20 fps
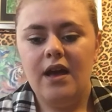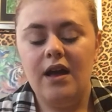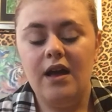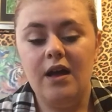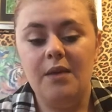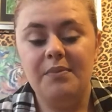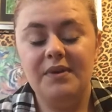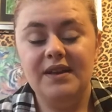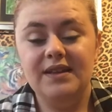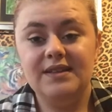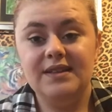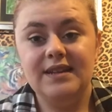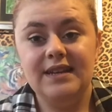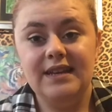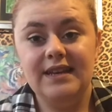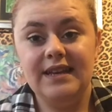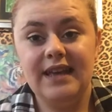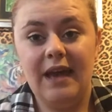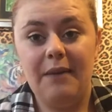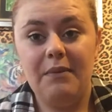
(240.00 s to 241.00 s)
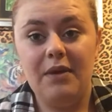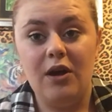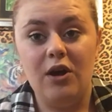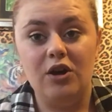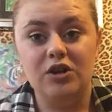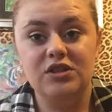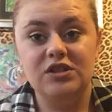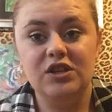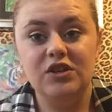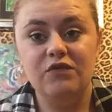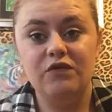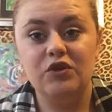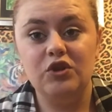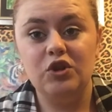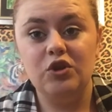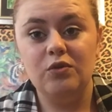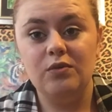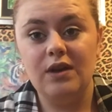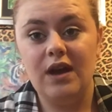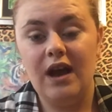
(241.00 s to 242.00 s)
Uh, basically, he kept me hostage for
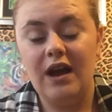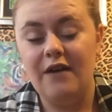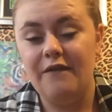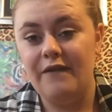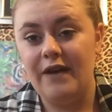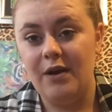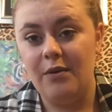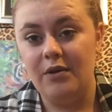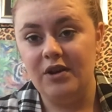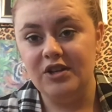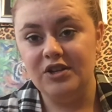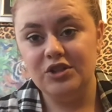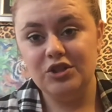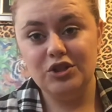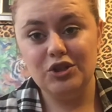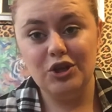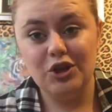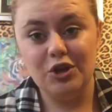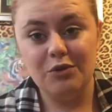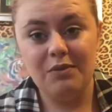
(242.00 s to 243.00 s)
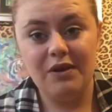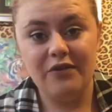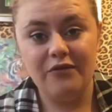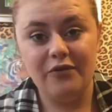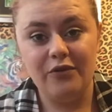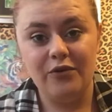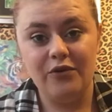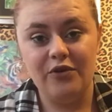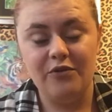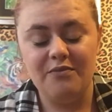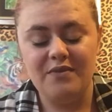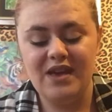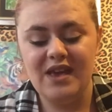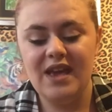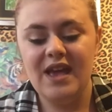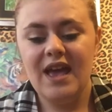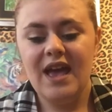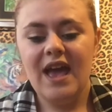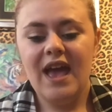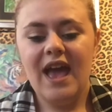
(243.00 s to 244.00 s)
two and a half hours, took my phone off
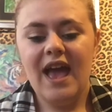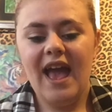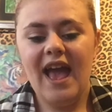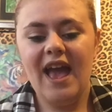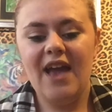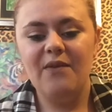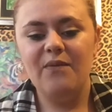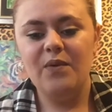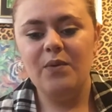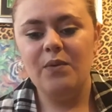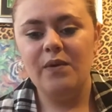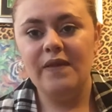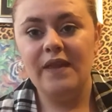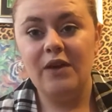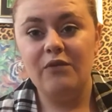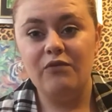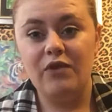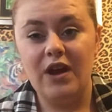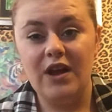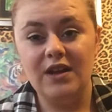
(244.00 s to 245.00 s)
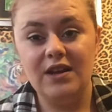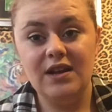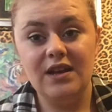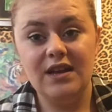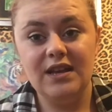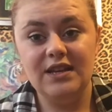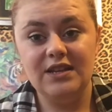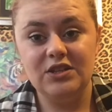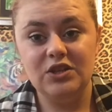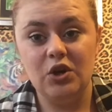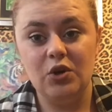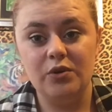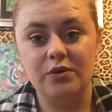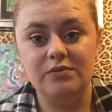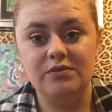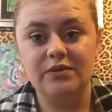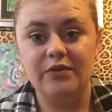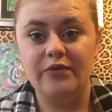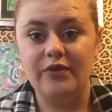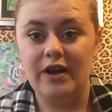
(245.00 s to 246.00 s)
me. Everyone that rang, he told
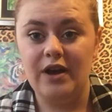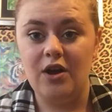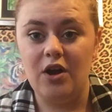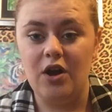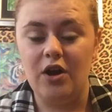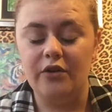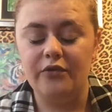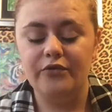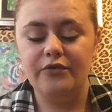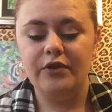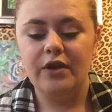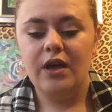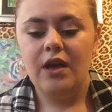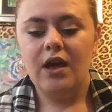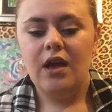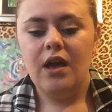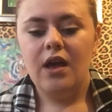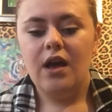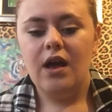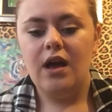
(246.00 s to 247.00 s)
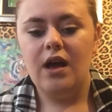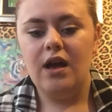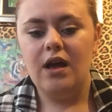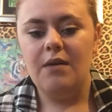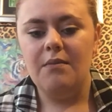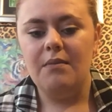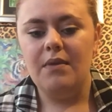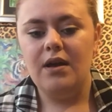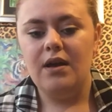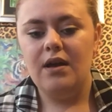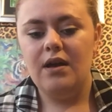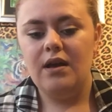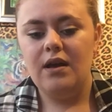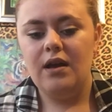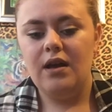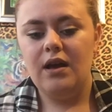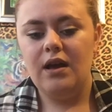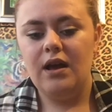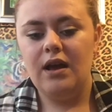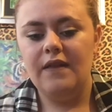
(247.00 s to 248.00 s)
him to fuck off. Um,
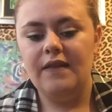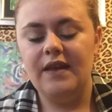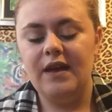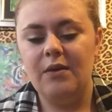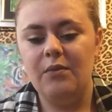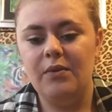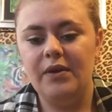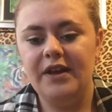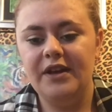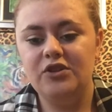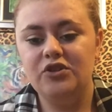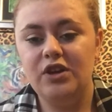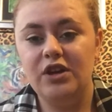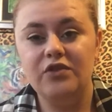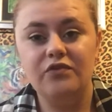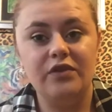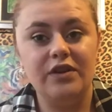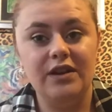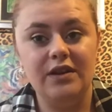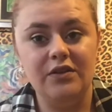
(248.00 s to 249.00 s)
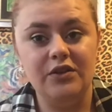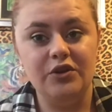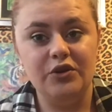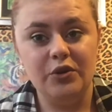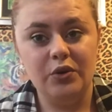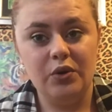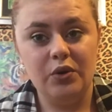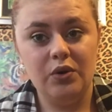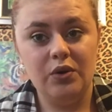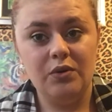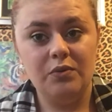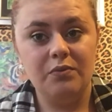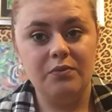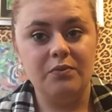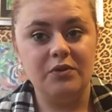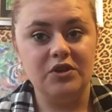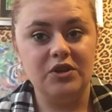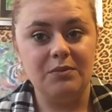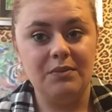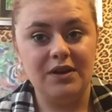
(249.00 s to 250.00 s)
and then when I tried running out the door,
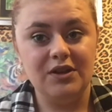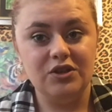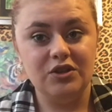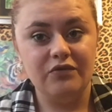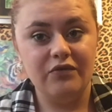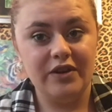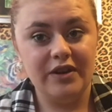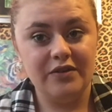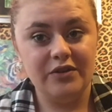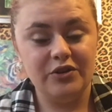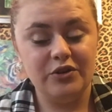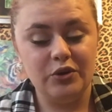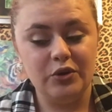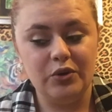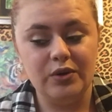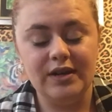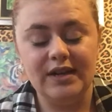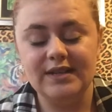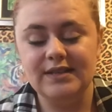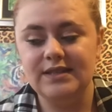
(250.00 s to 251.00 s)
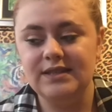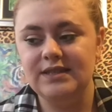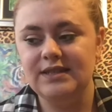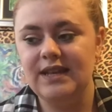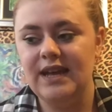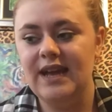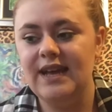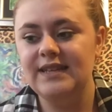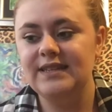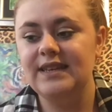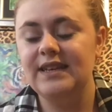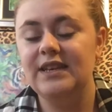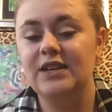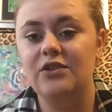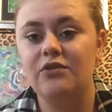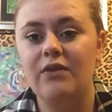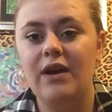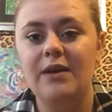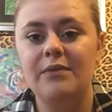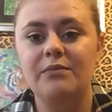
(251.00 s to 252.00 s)
which I managed to run out the door and get to the stairs, he
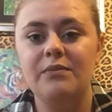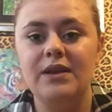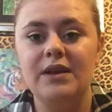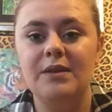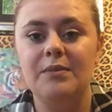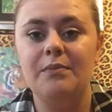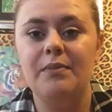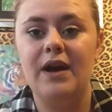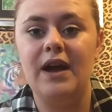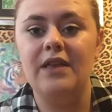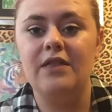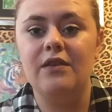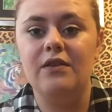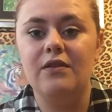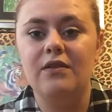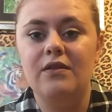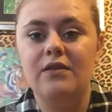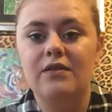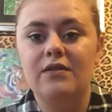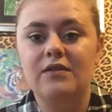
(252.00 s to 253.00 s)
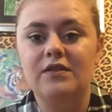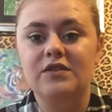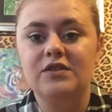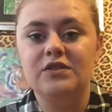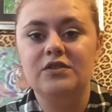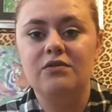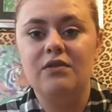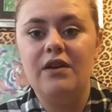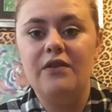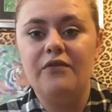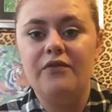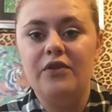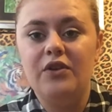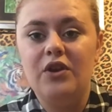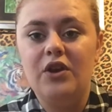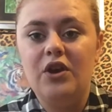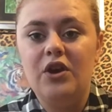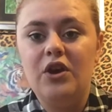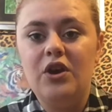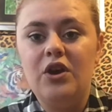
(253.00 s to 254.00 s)
grabbed me by the, the scruff
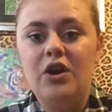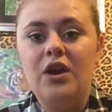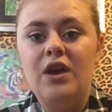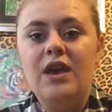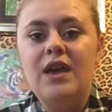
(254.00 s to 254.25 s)
here